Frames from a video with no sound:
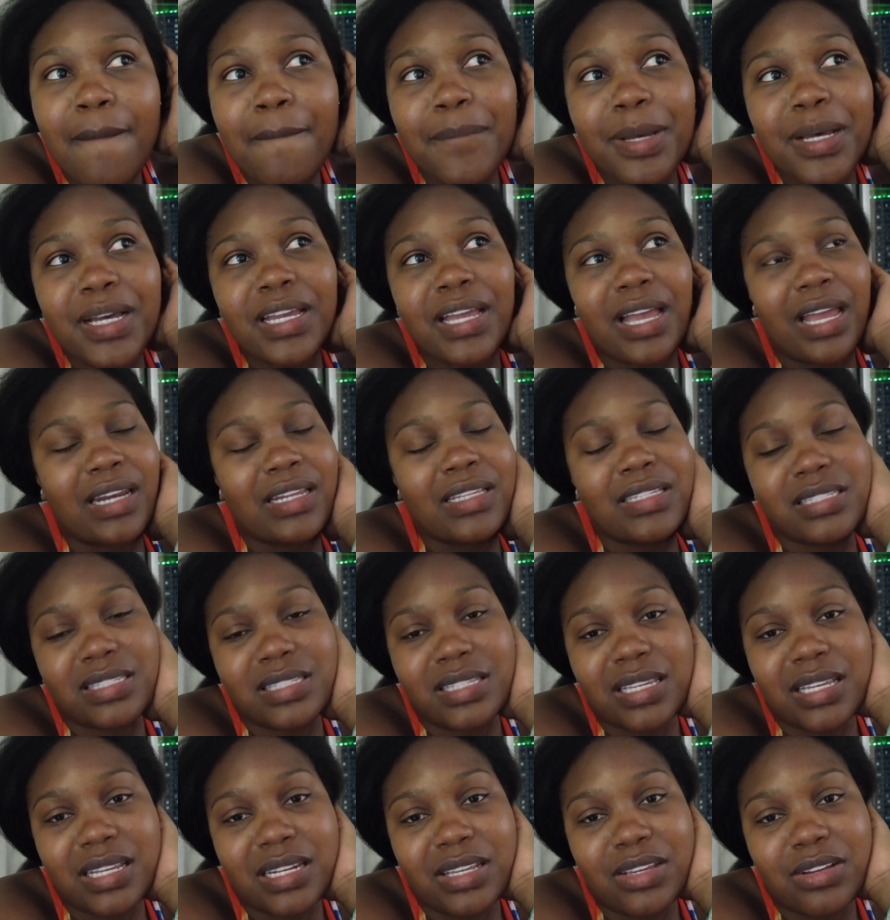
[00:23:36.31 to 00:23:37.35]
But I didn't
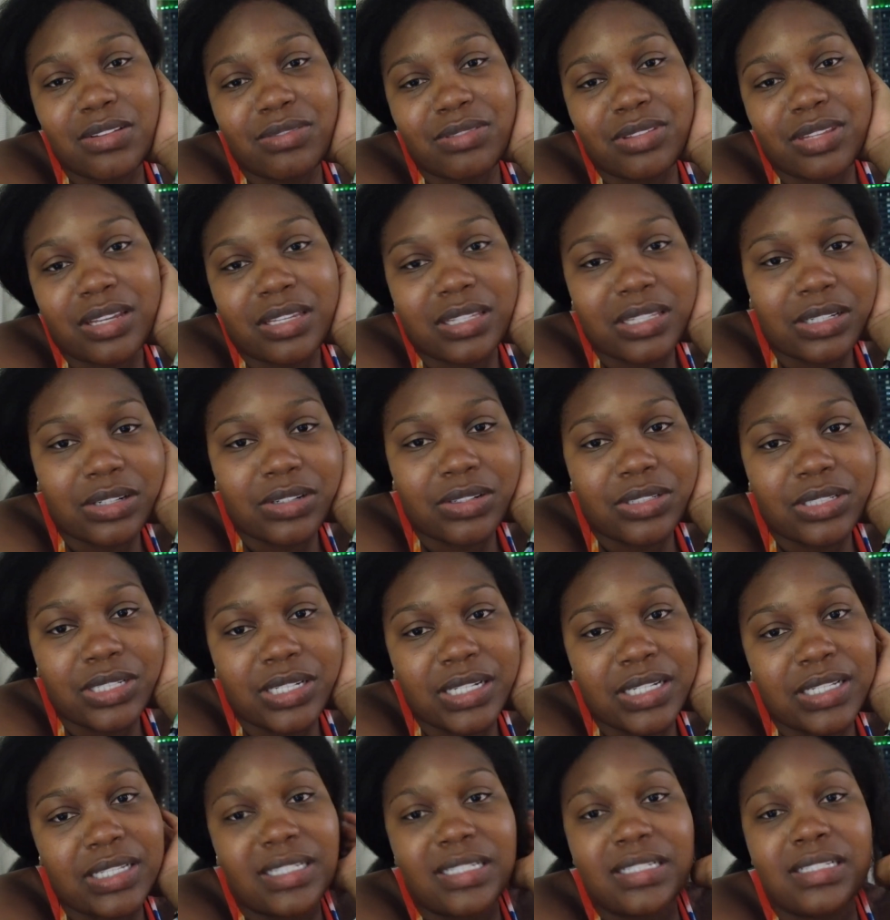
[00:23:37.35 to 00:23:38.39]
see any over there, and the girl
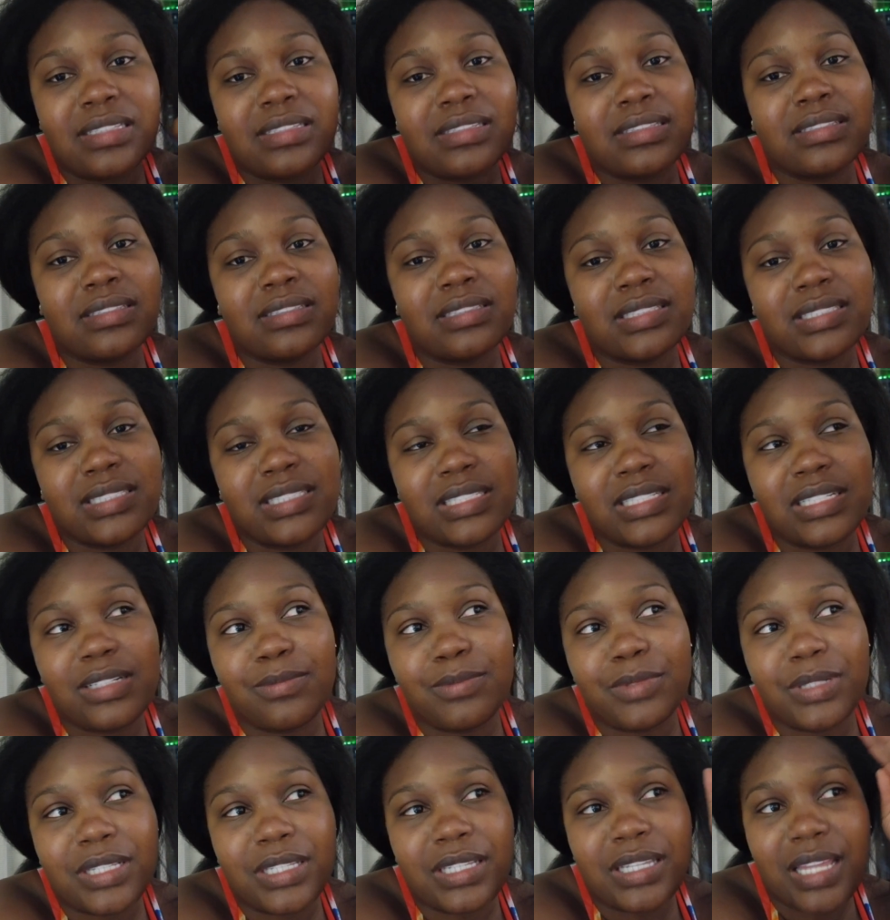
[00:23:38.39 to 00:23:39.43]
didn't. She
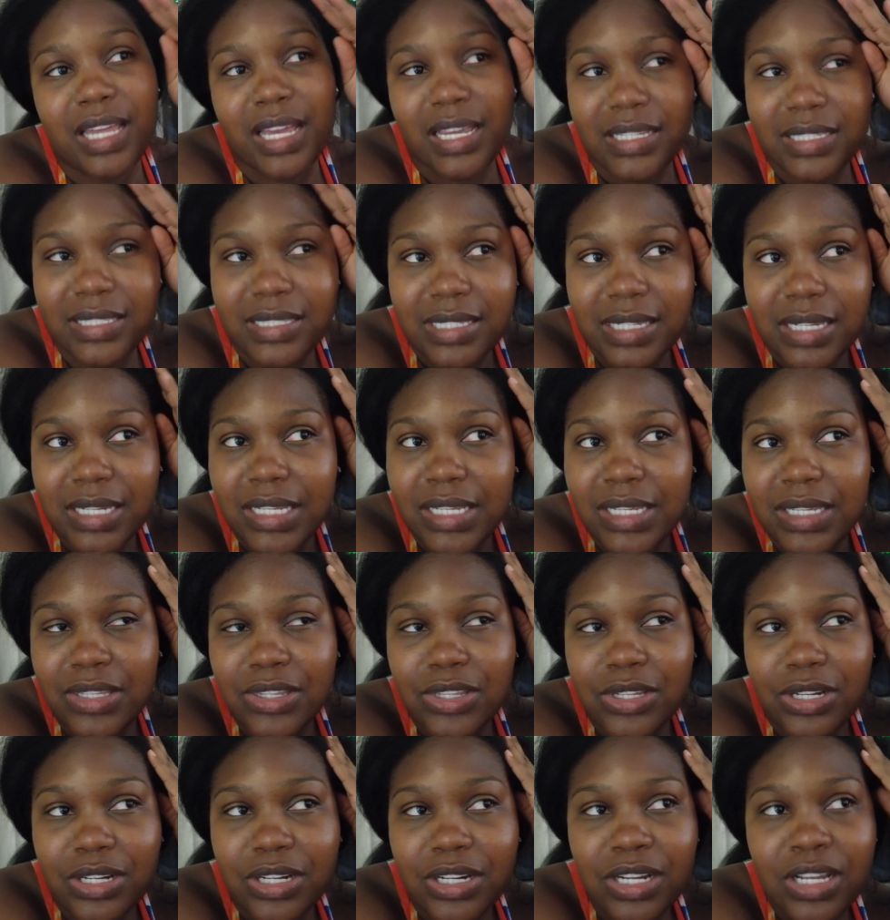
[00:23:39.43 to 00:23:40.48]
didn't really like see any
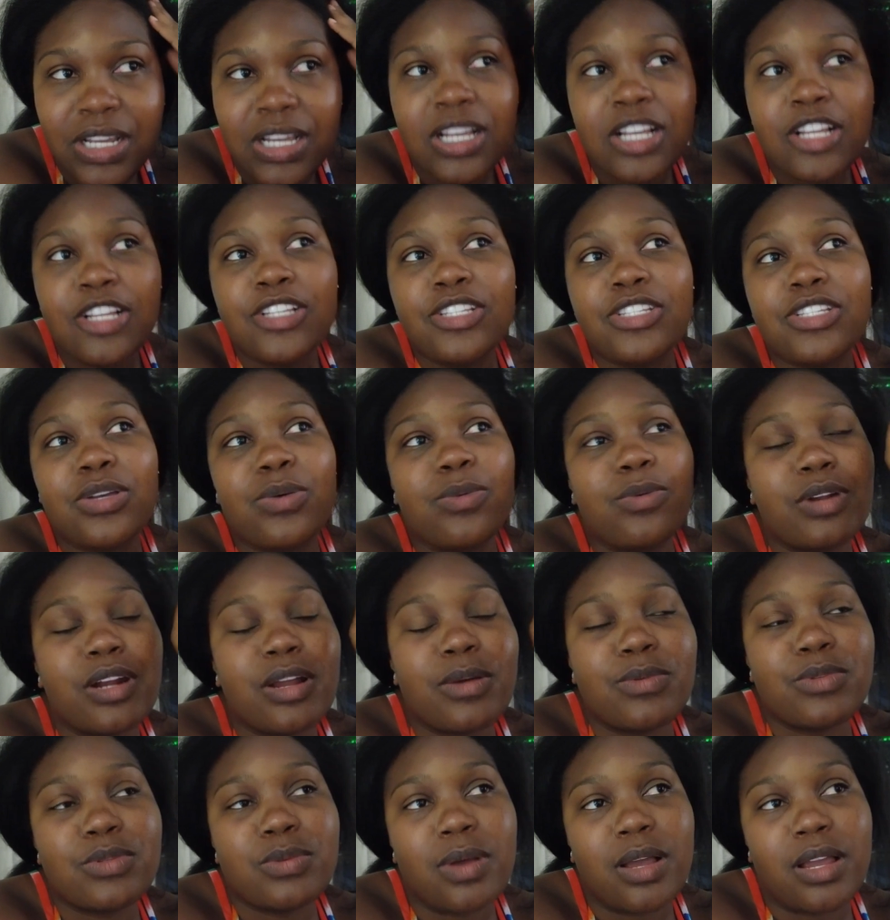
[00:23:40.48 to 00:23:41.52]
either. So when I
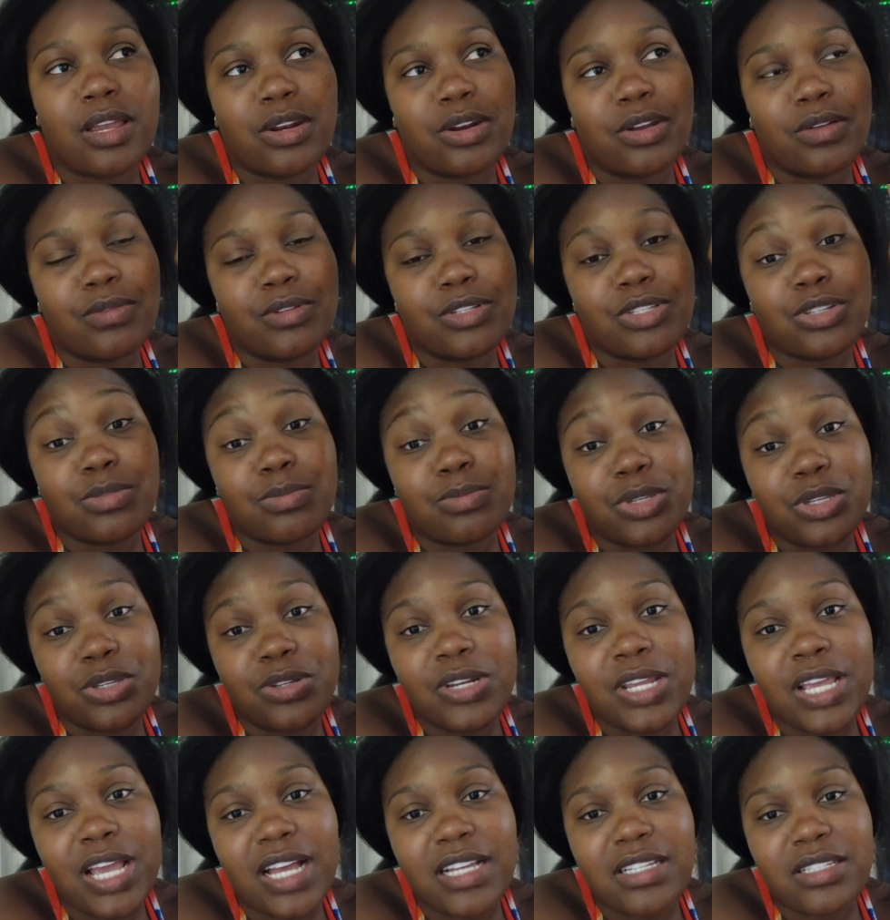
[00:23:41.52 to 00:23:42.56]
was walking over to
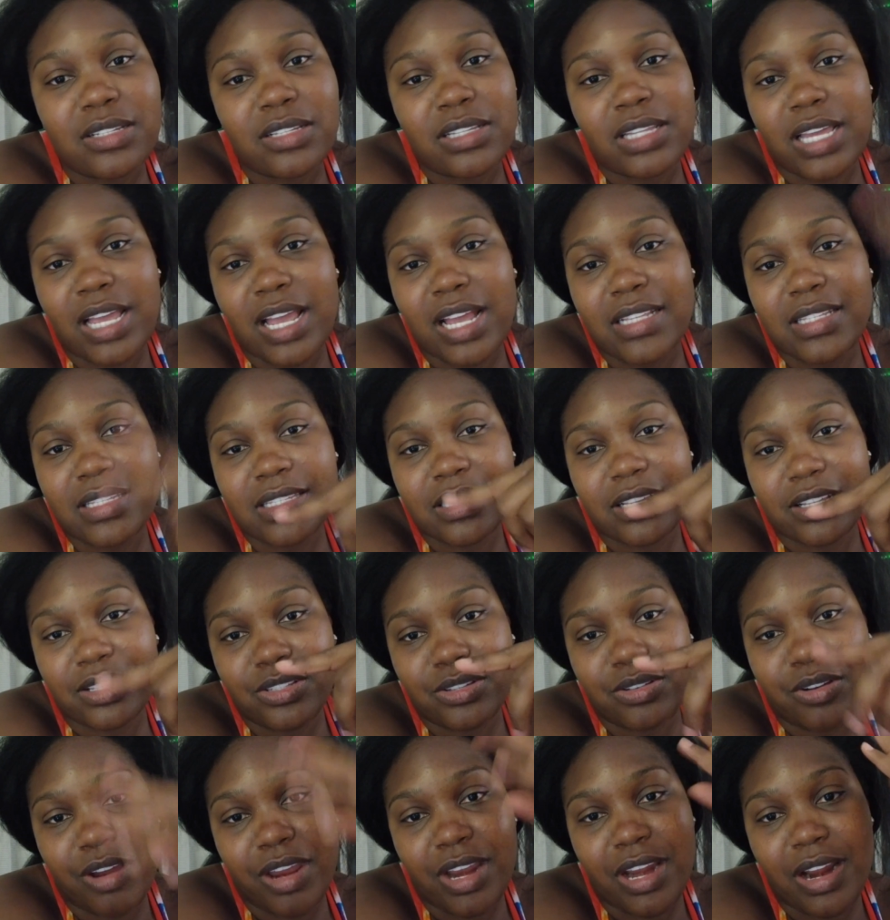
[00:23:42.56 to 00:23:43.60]
beauty, I saw they had
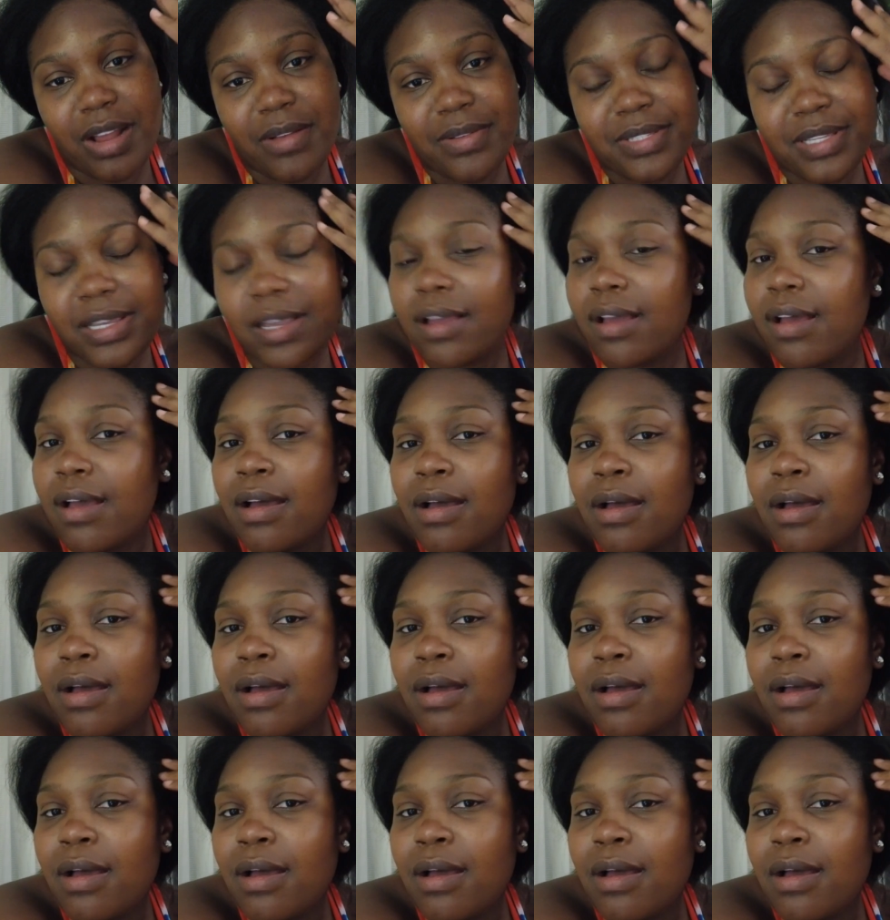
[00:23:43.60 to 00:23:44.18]
sunscreen, and I was like,